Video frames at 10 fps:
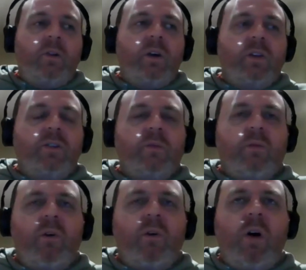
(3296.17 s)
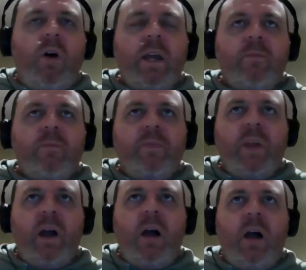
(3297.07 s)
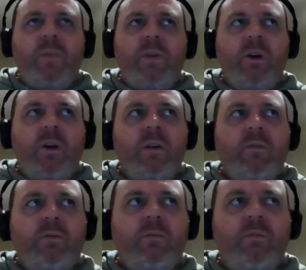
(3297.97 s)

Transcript: look, in terms of writing, the earlier